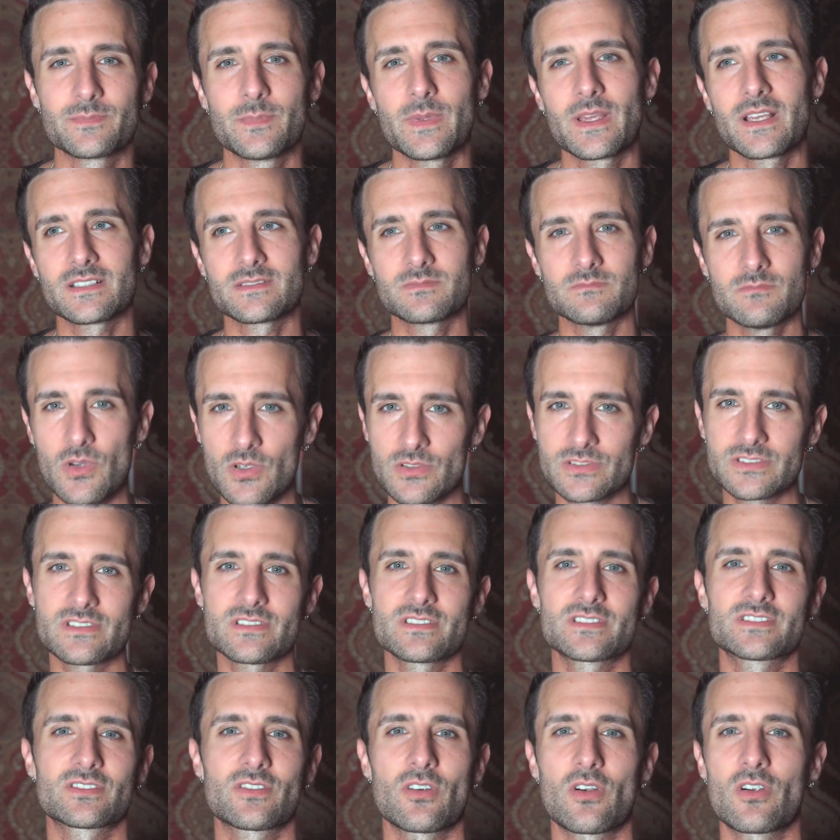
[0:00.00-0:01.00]
Because most of
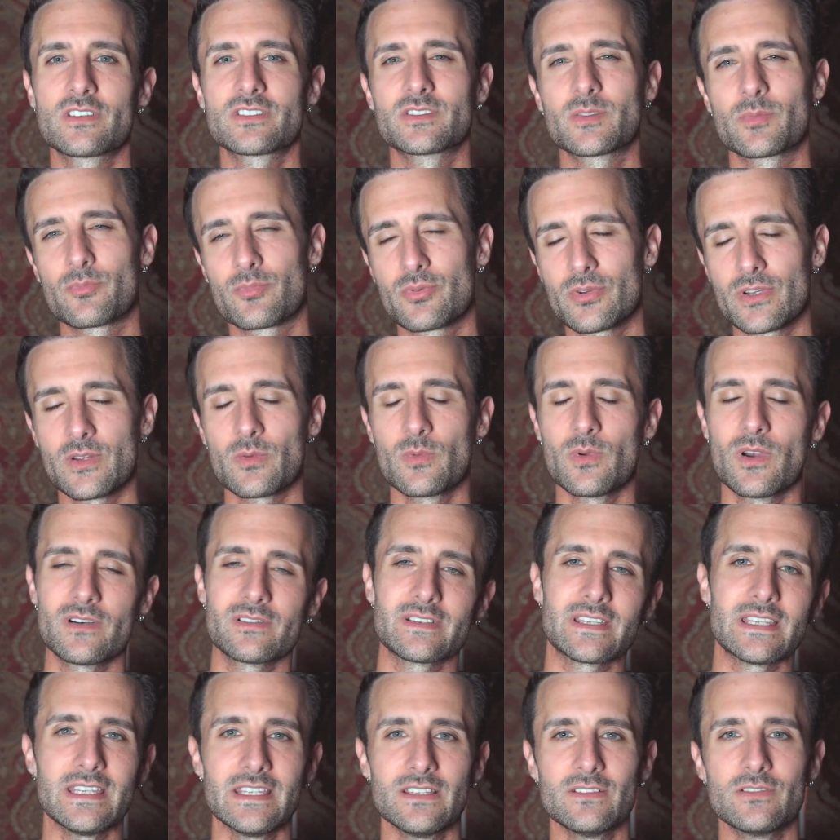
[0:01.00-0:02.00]
the scars are pretty well
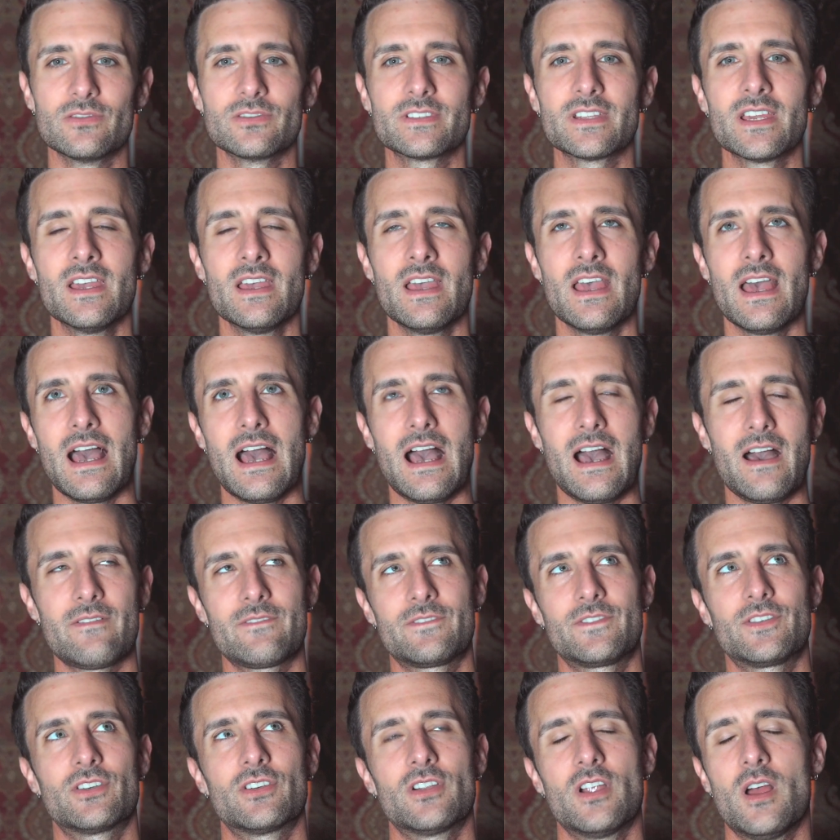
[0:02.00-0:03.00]
healed
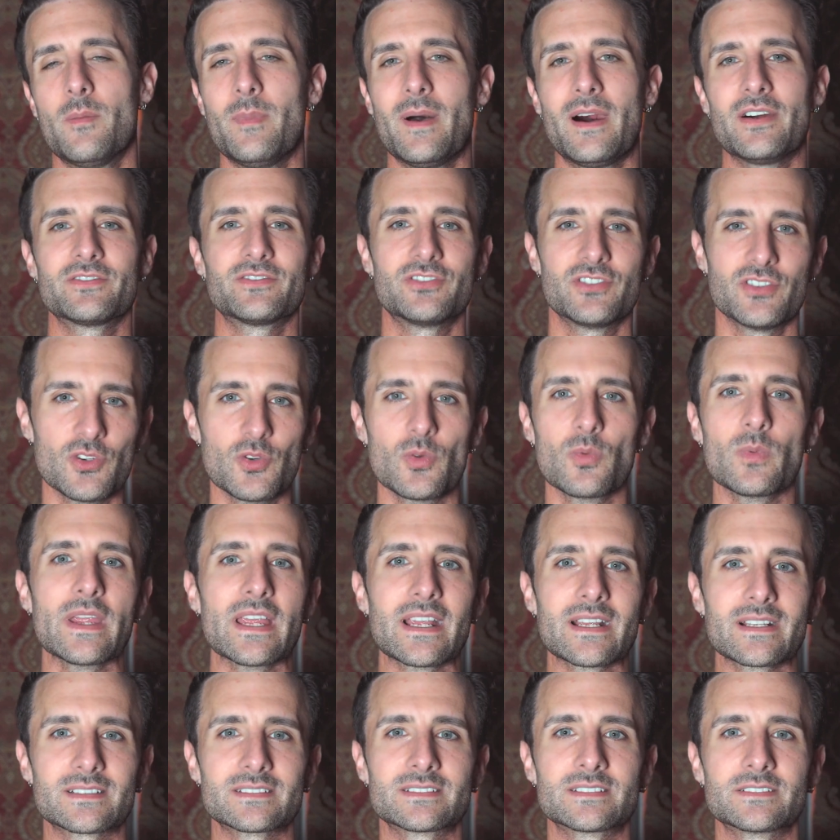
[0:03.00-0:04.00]
after about 2
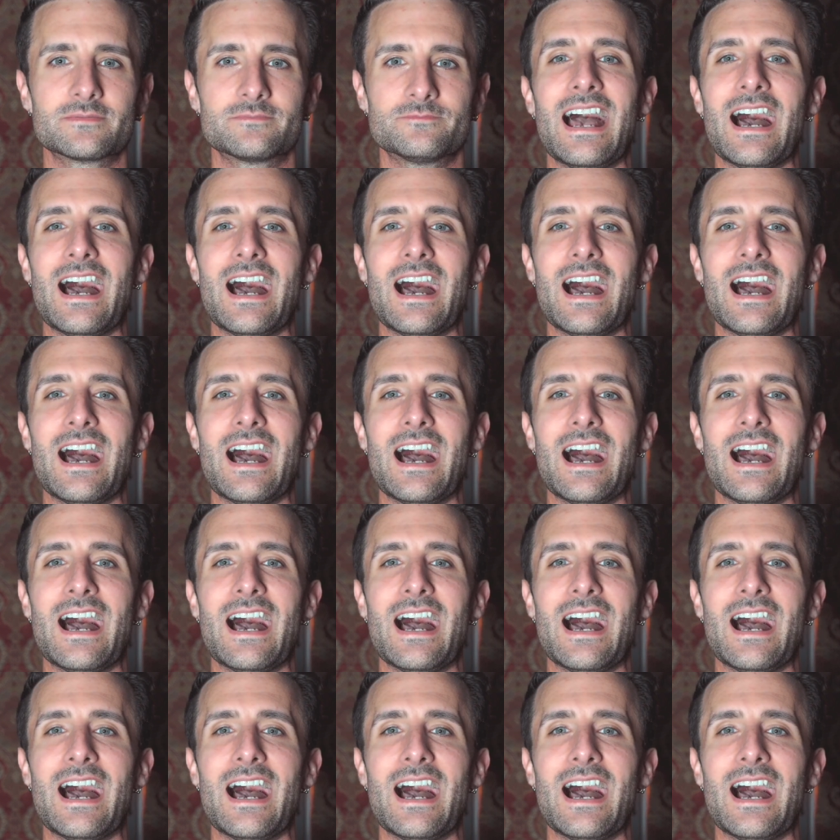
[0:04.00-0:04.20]
weeks.